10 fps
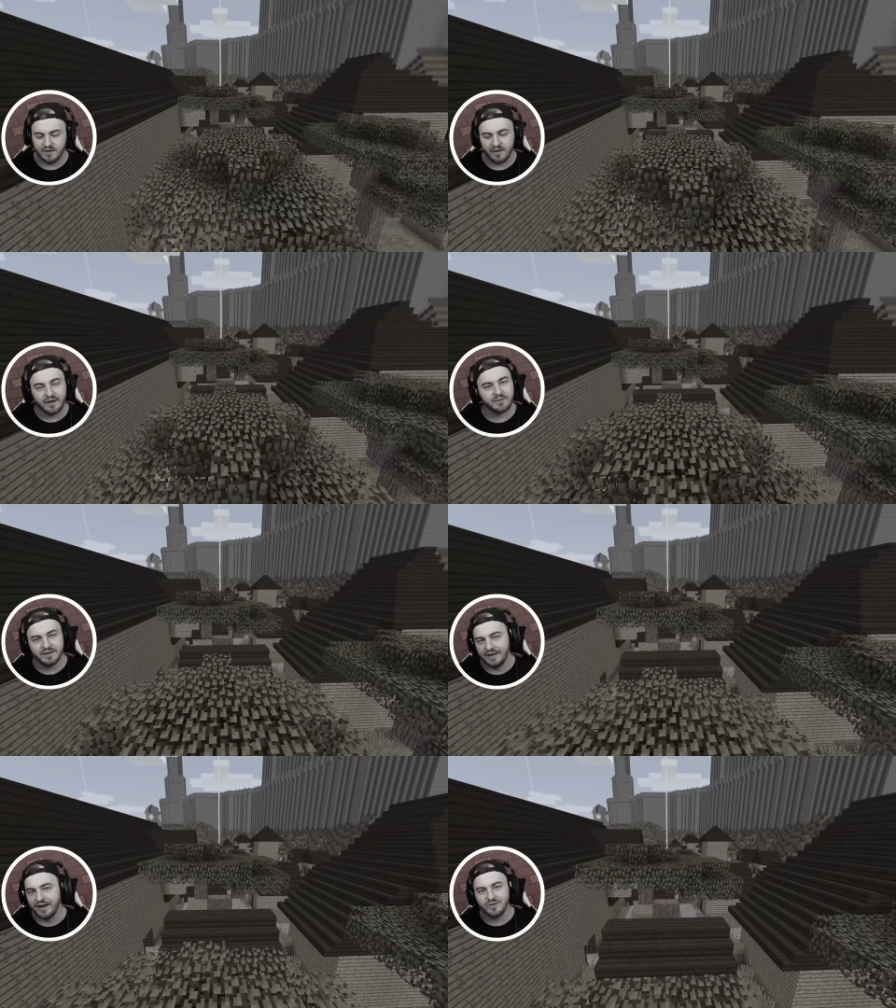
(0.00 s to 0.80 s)
All right. Well,
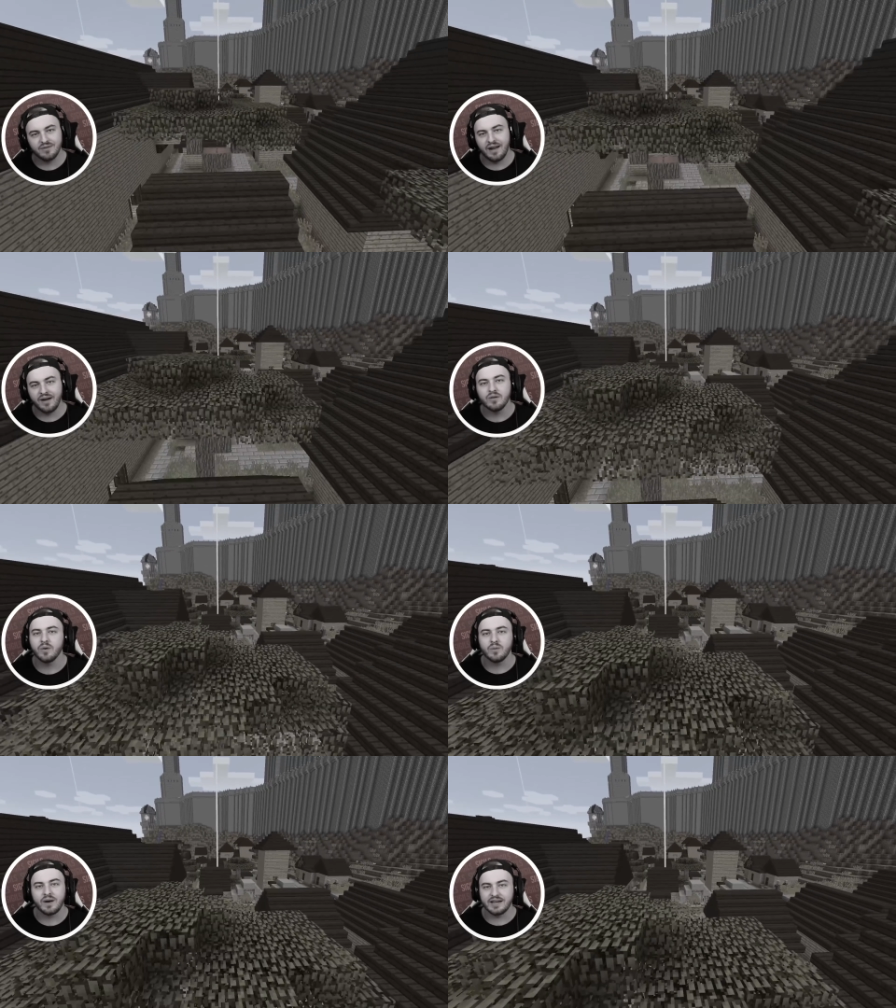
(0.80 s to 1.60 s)
I don't. I don't know
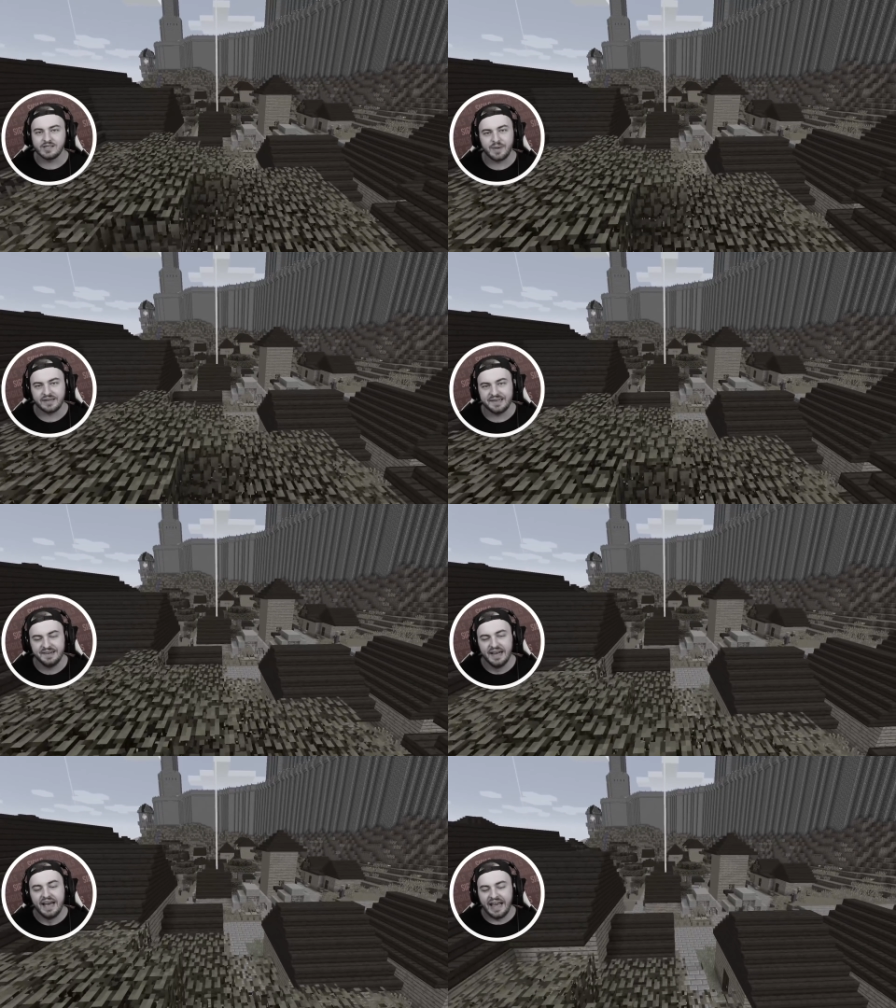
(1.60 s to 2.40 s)
what I expected.
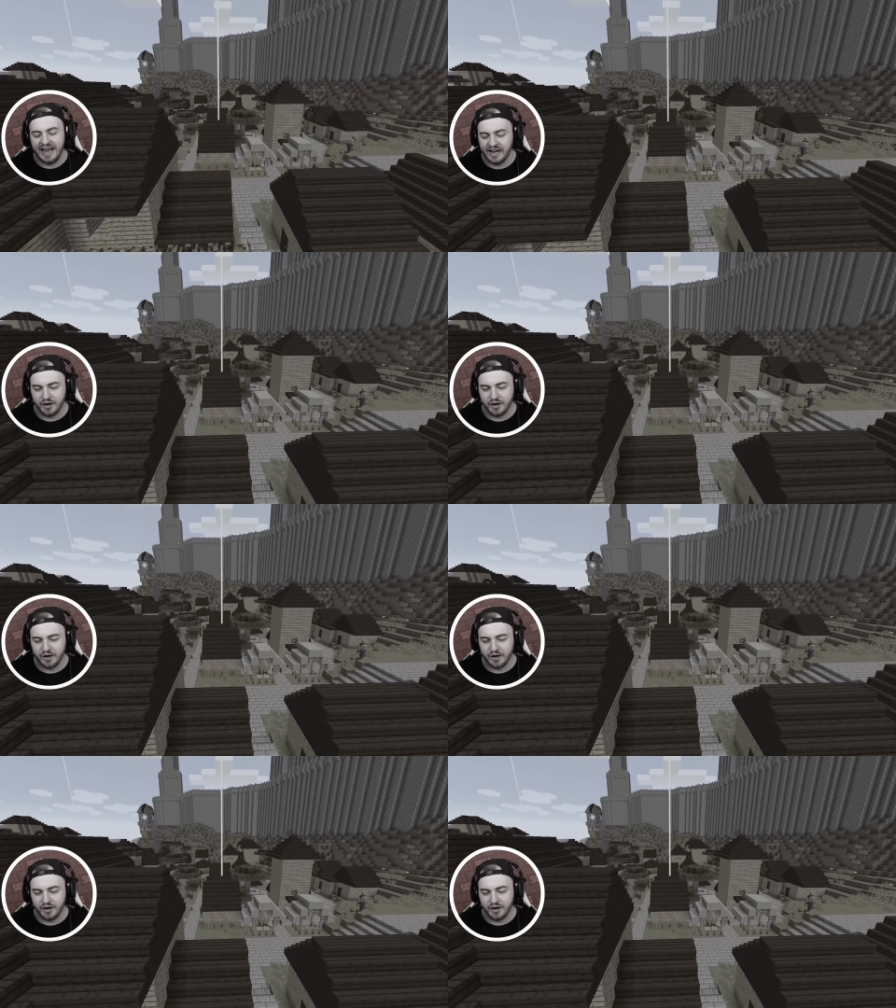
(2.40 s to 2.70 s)
Ian,